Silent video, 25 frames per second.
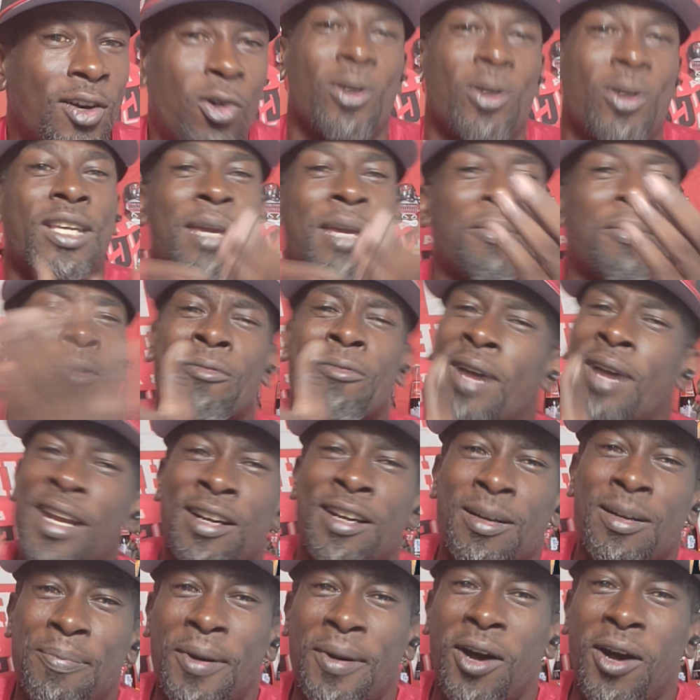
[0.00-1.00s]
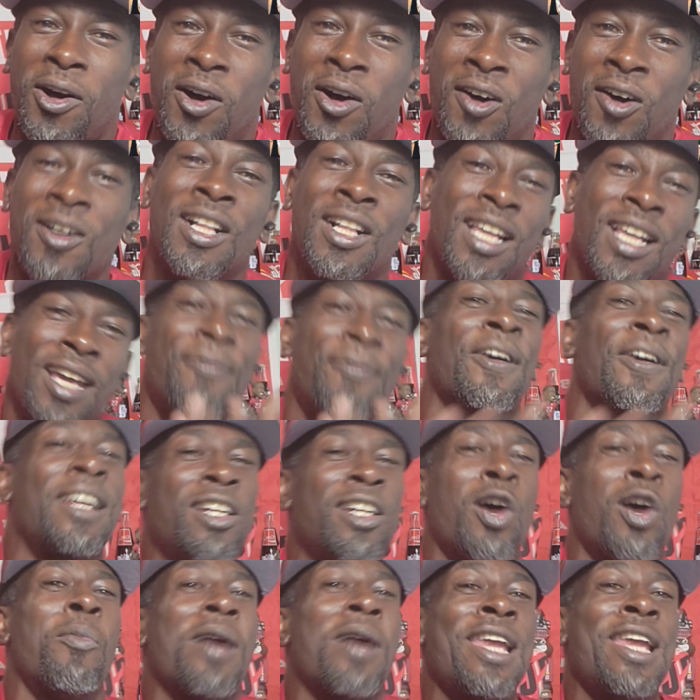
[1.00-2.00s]
And keeping running the ball if
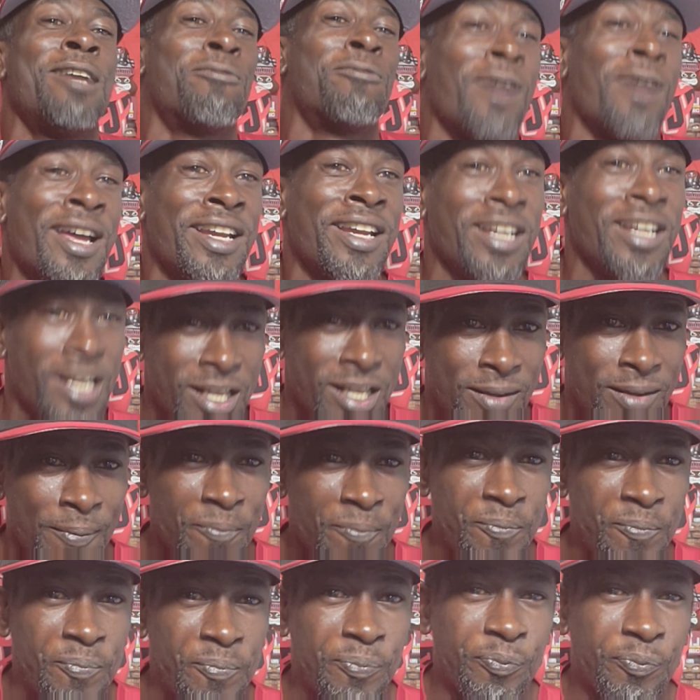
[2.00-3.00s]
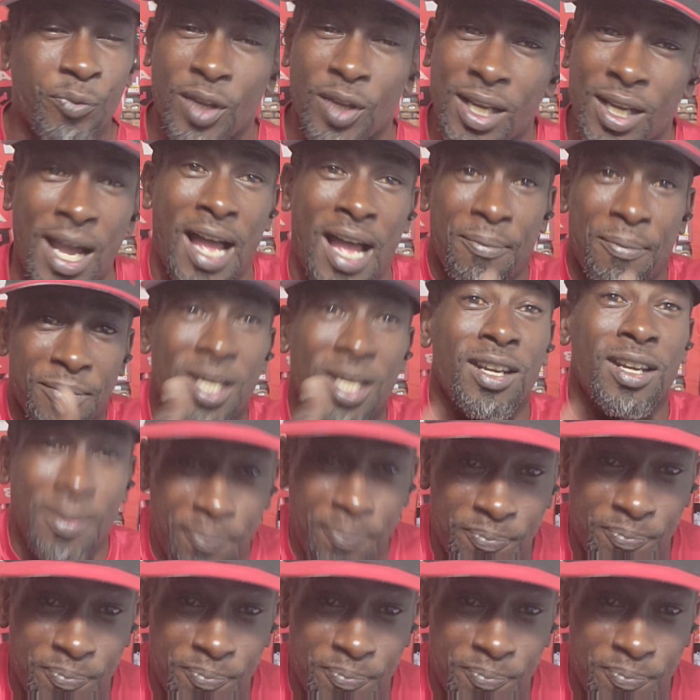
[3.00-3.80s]
ain't nobody running it. I'm gonna